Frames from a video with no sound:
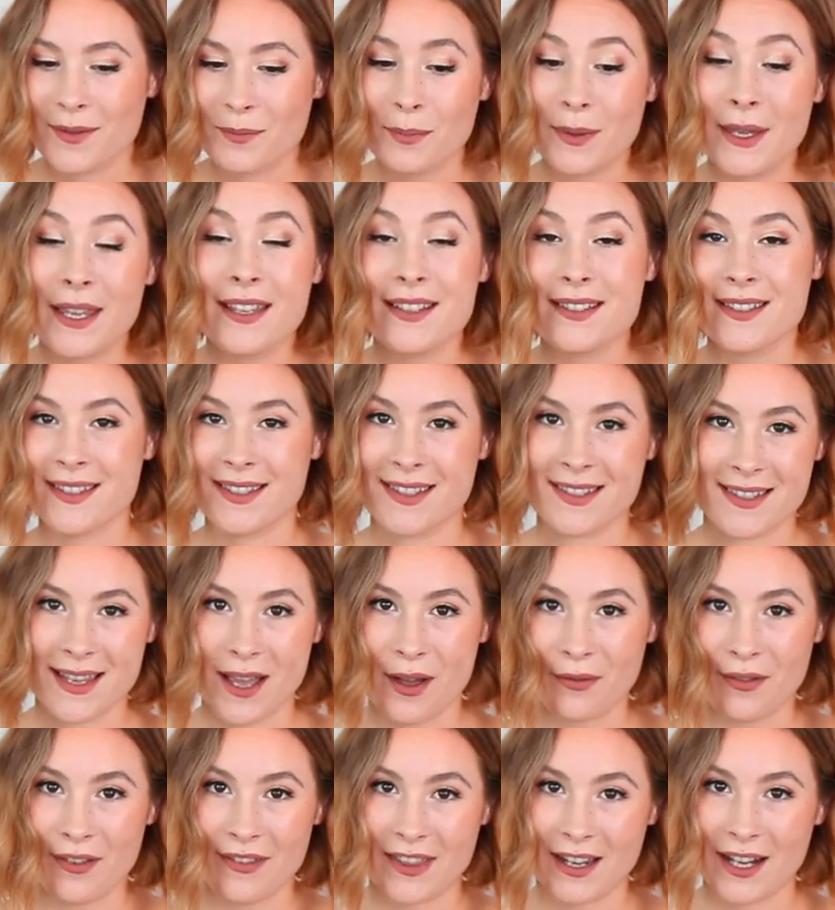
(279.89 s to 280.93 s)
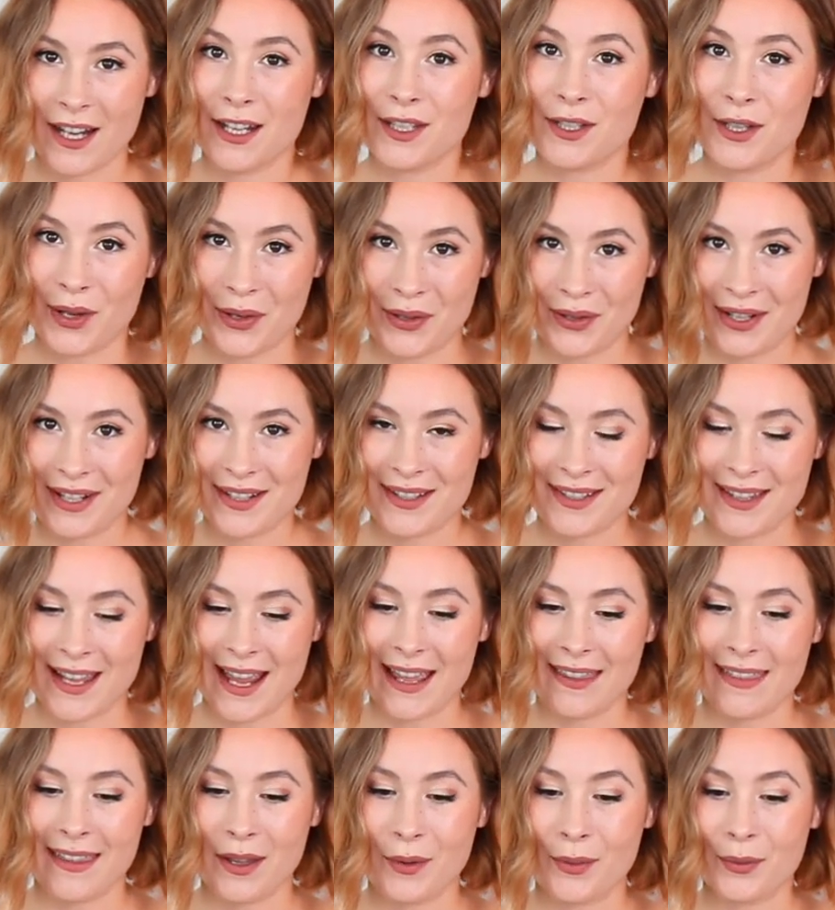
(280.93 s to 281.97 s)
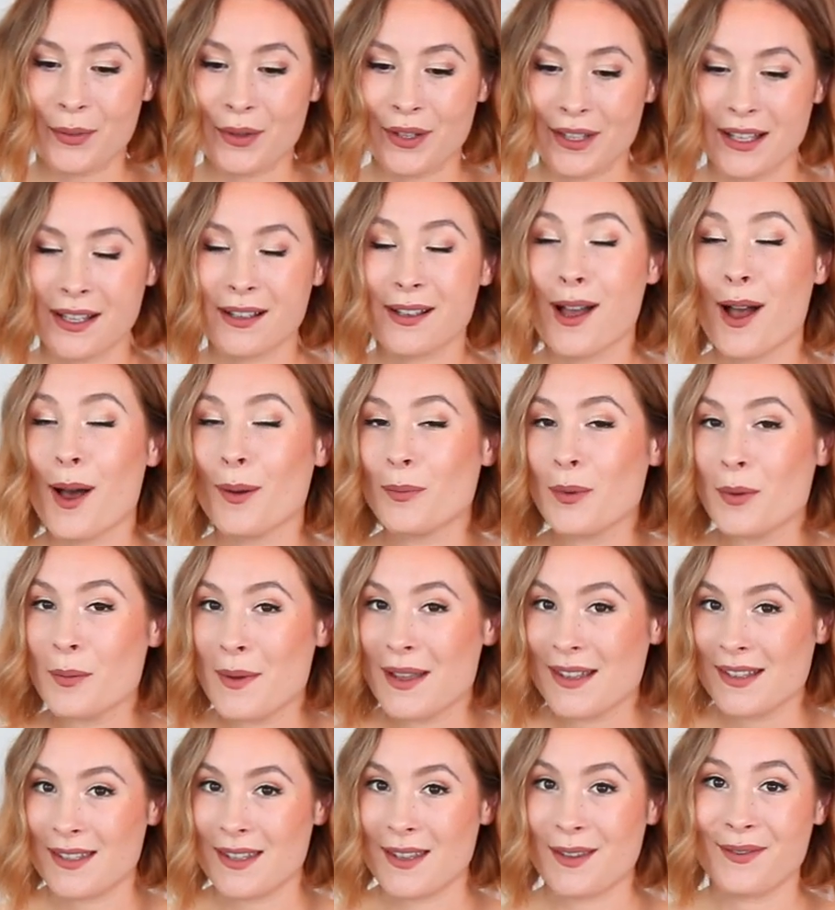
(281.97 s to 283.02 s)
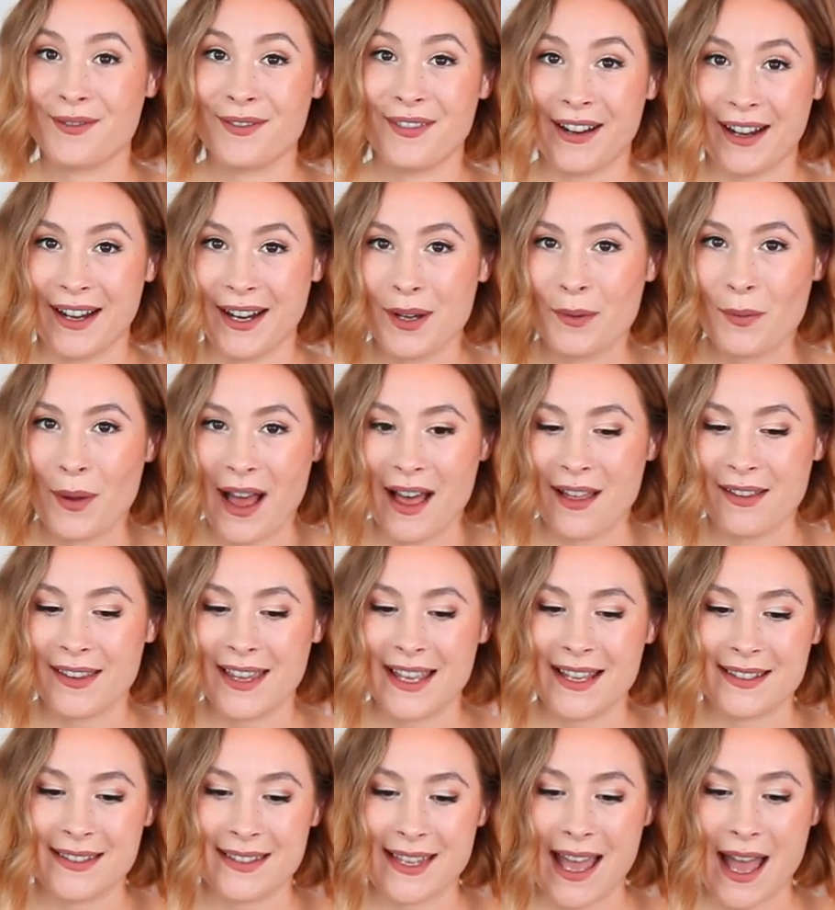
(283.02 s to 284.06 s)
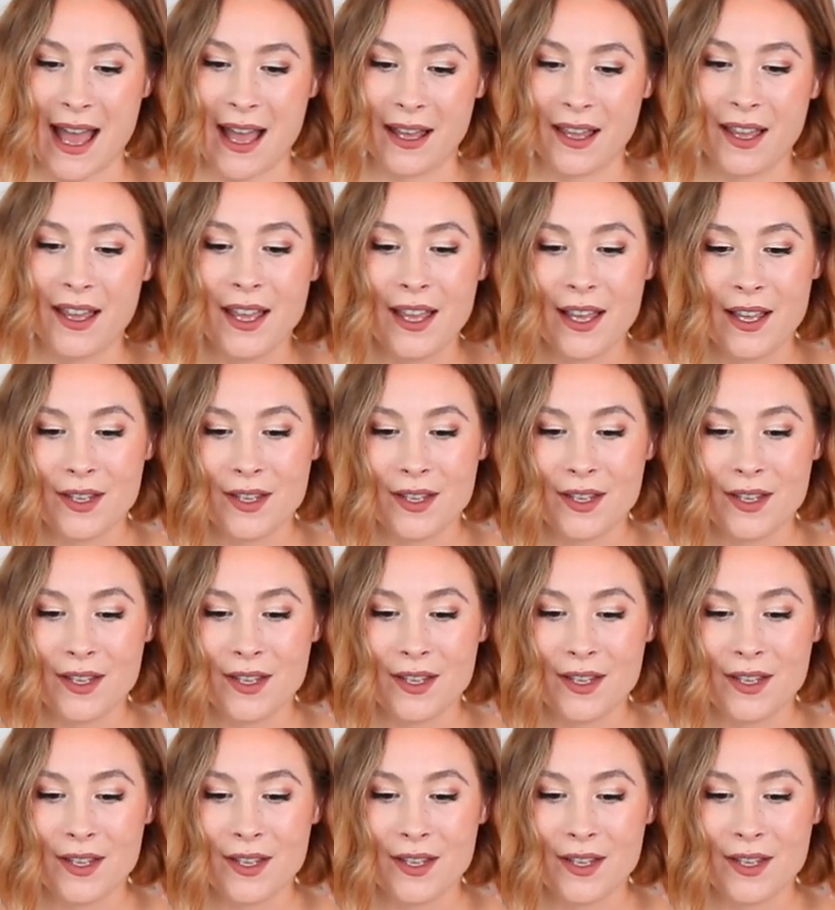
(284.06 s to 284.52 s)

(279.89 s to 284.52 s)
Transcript: piece in this outfit that I noticed that I think really complements it very well is that